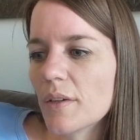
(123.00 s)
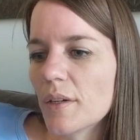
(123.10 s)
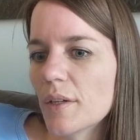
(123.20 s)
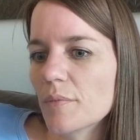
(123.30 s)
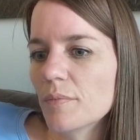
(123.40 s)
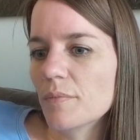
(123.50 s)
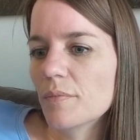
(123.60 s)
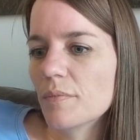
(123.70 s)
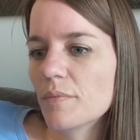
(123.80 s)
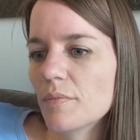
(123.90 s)
Um,
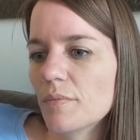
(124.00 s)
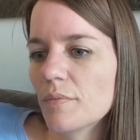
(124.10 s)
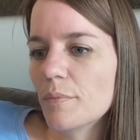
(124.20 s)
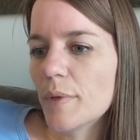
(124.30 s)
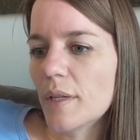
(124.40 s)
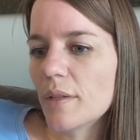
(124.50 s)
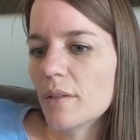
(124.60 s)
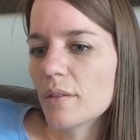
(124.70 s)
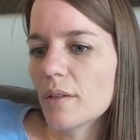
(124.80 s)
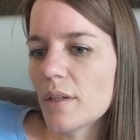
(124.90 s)
but
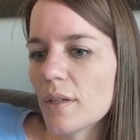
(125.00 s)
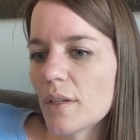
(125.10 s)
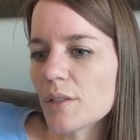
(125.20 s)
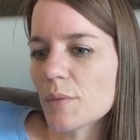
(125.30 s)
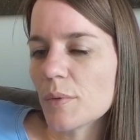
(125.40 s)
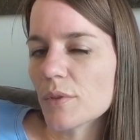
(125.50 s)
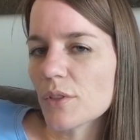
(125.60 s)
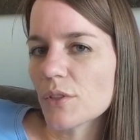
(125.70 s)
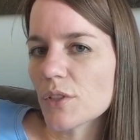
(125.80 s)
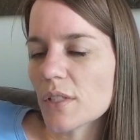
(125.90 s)
I, I suppose
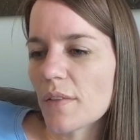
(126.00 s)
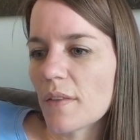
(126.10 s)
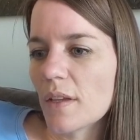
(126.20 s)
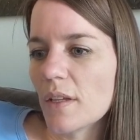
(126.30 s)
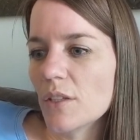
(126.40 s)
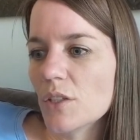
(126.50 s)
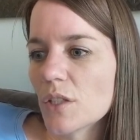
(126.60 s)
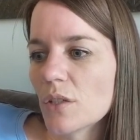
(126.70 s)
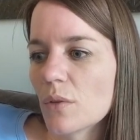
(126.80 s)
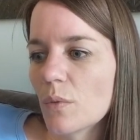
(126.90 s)
they're just at that
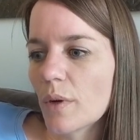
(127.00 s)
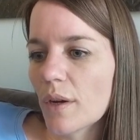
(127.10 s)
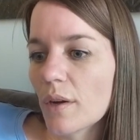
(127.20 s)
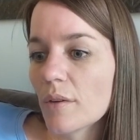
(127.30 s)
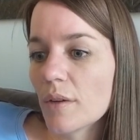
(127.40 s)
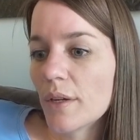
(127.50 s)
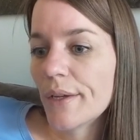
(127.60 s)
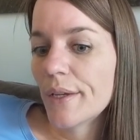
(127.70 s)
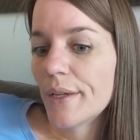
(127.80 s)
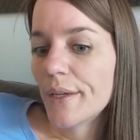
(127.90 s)
age where
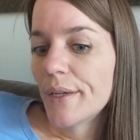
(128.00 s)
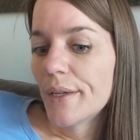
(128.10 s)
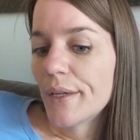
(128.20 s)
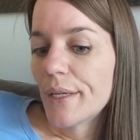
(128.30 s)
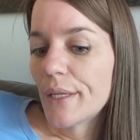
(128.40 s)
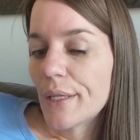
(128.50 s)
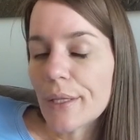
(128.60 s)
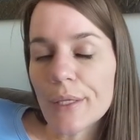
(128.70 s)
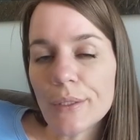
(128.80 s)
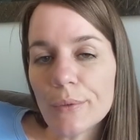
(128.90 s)

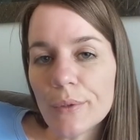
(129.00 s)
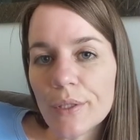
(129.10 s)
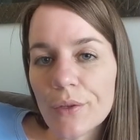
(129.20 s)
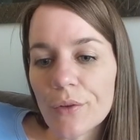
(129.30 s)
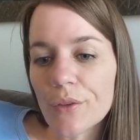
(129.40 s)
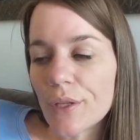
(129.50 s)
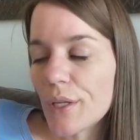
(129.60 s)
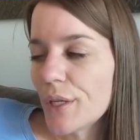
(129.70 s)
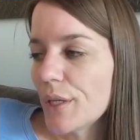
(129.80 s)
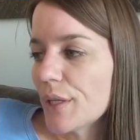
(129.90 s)
they're doing their
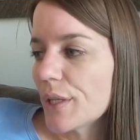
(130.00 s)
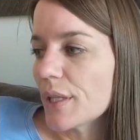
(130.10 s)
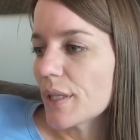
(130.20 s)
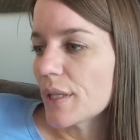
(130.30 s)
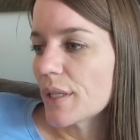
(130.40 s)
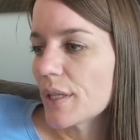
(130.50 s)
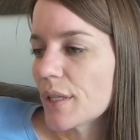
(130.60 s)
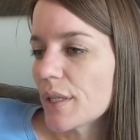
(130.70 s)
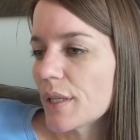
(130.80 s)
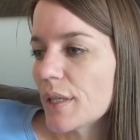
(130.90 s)
thing and
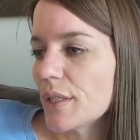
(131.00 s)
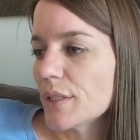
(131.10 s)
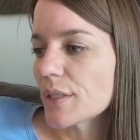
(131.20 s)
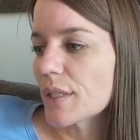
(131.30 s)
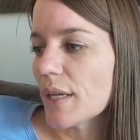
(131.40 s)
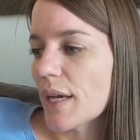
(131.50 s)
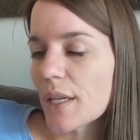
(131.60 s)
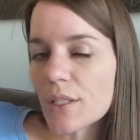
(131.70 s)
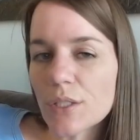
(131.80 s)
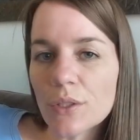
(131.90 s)
they just get
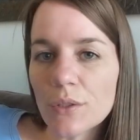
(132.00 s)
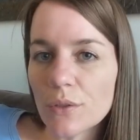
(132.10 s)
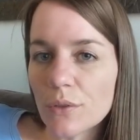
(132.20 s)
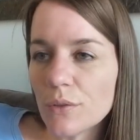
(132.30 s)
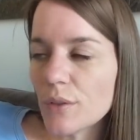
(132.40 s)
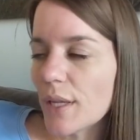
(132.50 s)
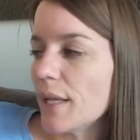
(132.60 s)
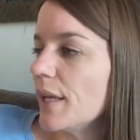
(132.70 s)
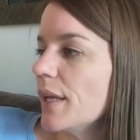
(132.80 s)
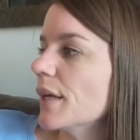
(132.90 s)
attitude
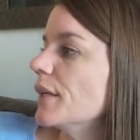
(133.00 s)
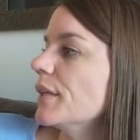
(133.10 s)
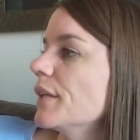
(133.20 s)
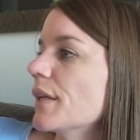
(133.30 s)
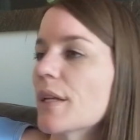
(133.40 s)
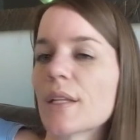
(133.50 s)
and